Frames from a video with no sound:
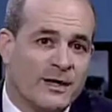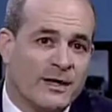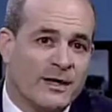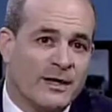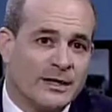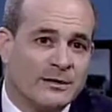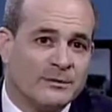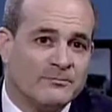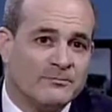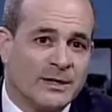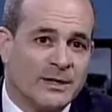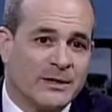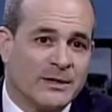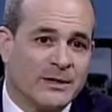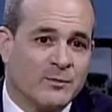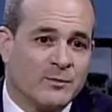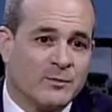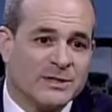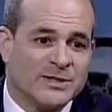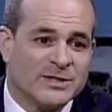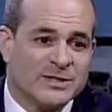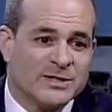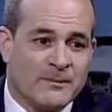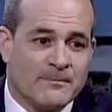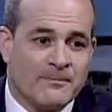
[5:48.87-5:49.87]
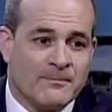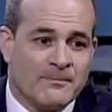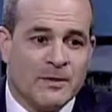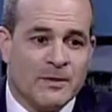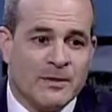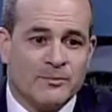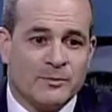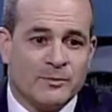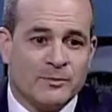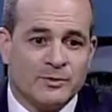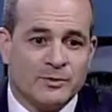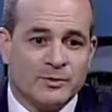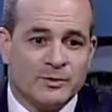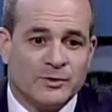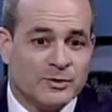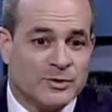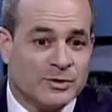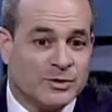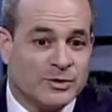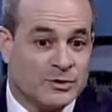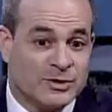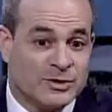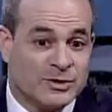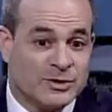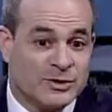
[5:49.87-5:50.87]
of any, but what some people do
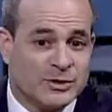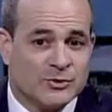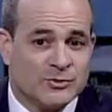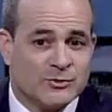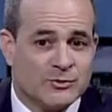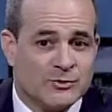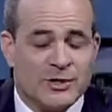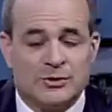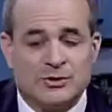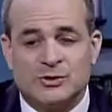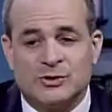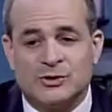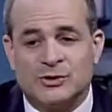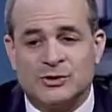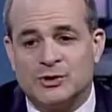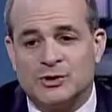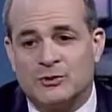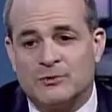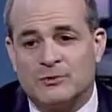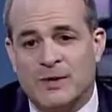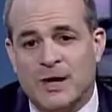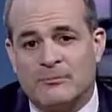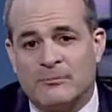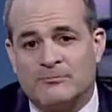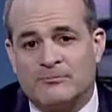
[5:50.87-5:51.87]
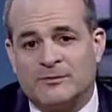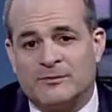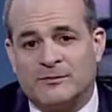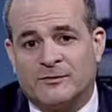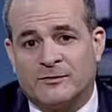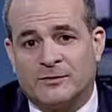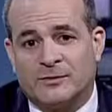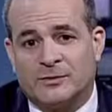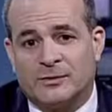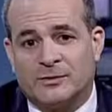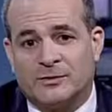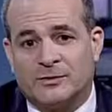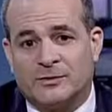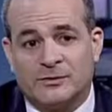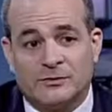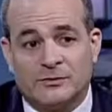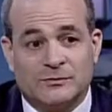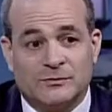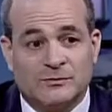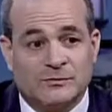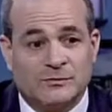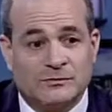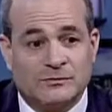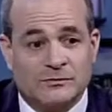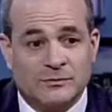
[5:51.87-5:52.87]
in your situation is you may prefer
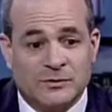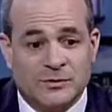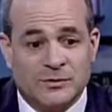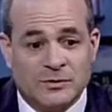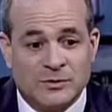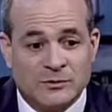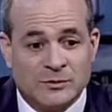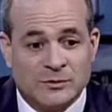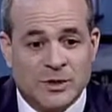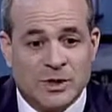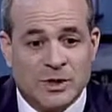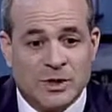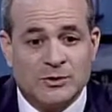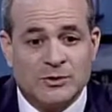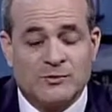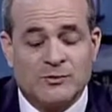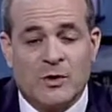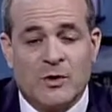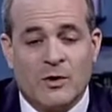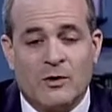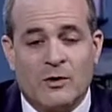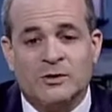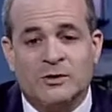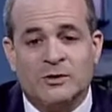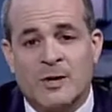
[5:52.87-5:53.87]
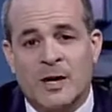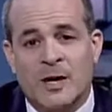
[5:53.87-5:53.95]
to do it on your own.